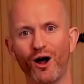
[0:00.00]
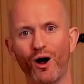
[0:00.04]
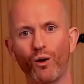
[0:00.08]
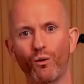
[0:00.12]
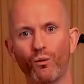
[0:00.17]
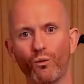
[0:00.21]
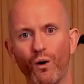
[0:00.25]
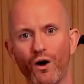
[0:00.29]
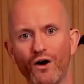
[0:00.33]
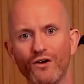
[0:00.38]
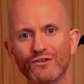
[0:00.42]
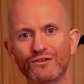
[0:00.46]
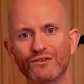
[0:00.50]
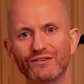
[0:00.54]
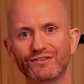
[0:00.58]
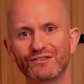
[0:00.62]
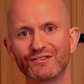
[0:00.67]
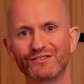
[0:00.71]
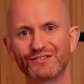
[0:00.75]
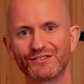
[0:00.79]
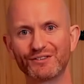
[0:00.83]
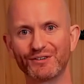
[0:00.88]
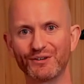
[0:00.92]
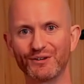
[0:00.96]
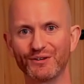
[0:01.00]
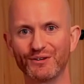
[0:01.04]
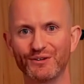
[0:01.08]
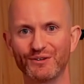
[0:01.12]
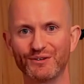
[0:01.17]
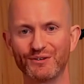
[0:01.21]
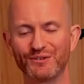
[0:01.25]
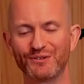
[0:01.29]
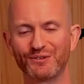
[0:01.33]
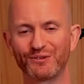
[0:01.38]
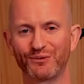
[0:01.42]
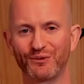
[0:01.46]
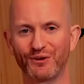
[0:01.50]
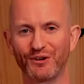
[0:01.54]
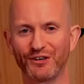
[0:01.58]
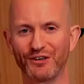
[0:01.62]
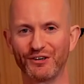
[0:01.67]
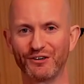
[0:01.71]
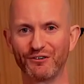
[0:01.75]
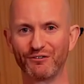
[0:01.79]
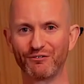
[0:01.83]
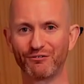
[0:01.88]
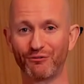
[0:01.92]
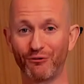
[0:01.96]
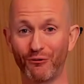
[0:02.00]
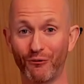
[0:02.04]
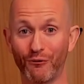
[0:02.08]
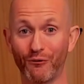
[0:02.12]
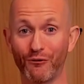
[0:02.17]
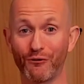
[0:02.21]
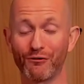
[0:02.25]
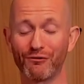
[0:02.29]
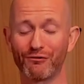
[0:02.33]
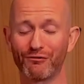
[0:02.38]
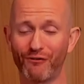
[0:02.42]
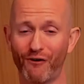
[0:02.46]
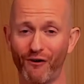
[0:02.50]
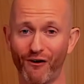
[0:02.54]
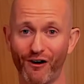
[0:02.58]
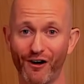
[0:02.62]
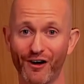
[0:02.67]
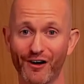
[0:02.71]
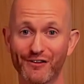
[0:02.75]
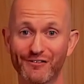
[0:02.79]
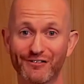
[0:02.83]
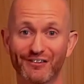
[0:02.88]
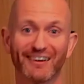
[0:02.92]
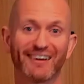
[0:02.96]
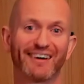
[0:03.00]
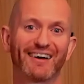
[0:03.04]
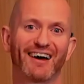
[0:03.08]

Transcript: 1, 2, 3, 4, 5,